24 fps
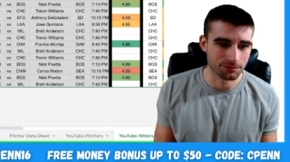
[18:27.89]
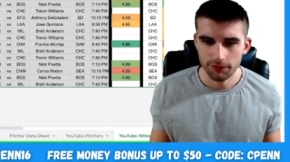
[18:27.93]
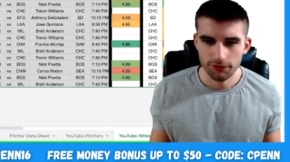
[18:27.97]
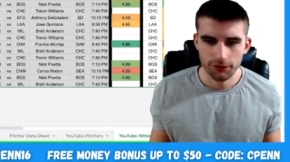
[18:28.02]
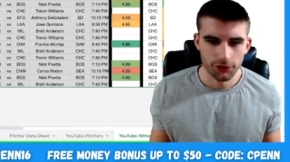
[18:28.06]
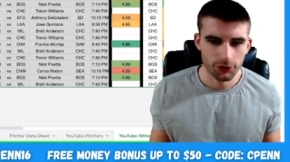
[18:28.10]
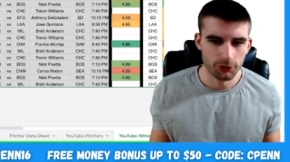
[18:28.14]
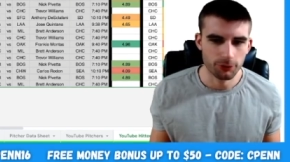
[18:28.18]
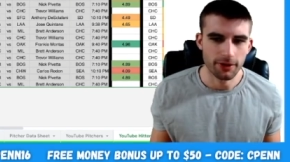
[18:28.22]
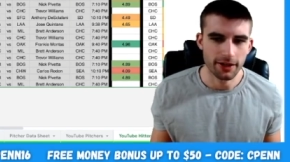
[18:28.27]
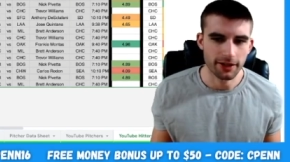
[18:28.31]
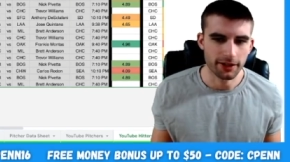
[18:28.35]
For
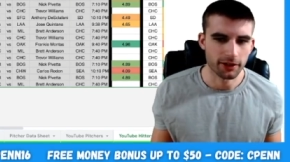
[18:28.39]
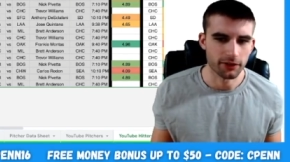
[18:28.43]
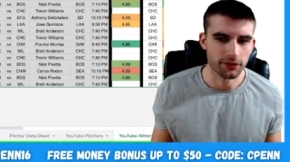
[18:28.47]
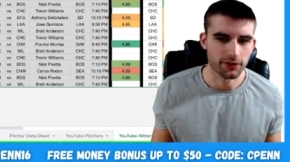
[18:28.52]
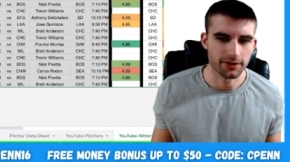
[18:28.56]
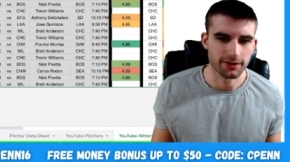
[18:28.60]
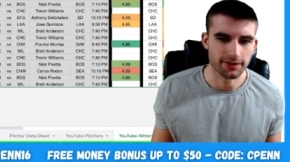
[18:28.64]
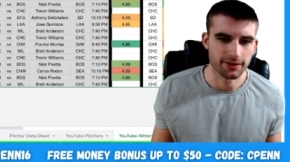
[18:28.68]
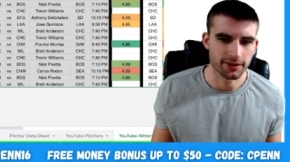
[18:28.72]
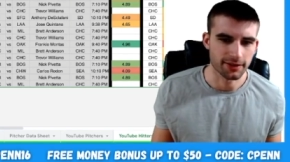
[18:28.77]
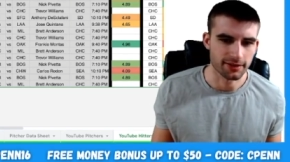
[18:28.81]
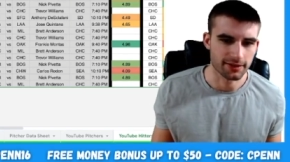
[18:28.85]
the record,
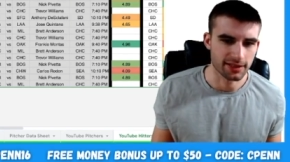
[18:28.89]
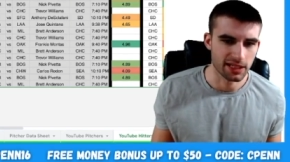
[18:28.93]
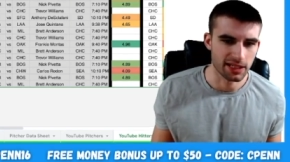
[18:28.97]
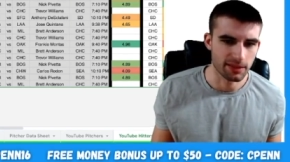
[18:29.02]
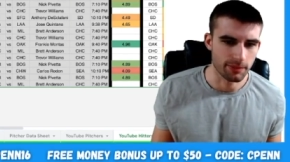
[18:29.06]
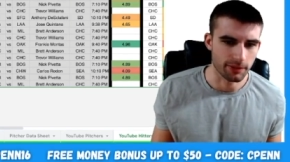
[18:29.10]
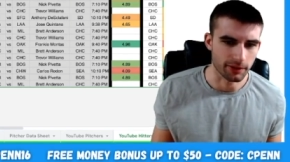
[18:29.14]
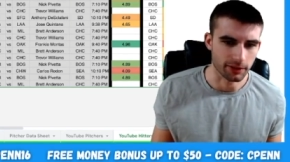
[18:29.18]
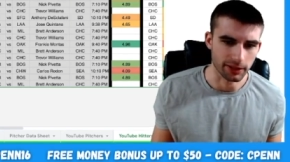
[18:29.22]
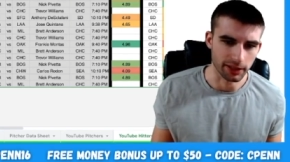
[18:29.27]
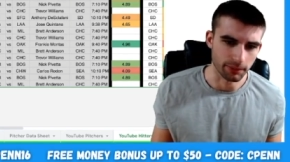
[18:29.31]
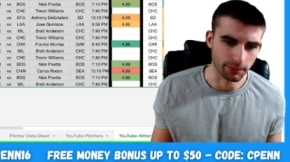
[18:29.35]
this is
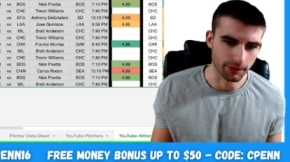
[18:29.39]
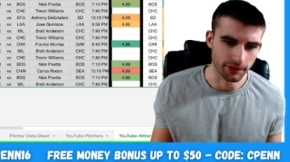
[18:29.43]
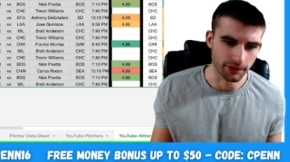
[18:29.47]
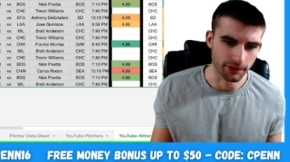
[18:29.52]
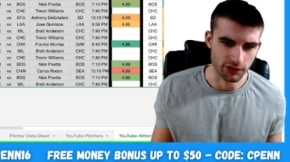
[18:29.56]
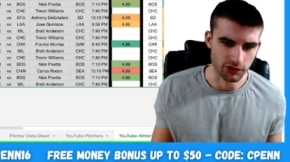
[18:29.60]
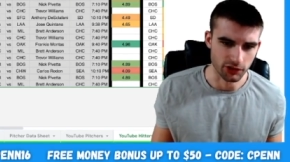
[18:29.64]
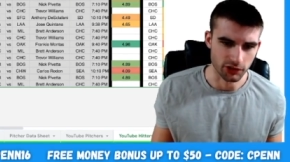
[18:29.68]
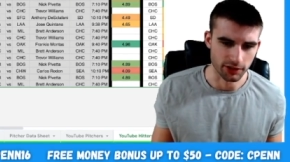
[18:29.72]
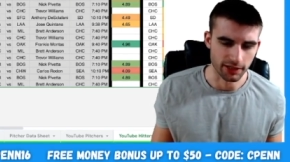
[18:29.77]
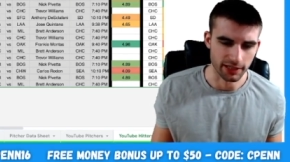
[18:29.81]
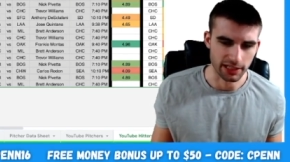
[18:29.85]
typically a
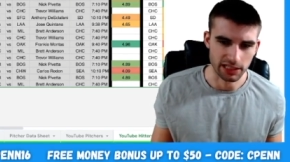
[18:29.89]
position I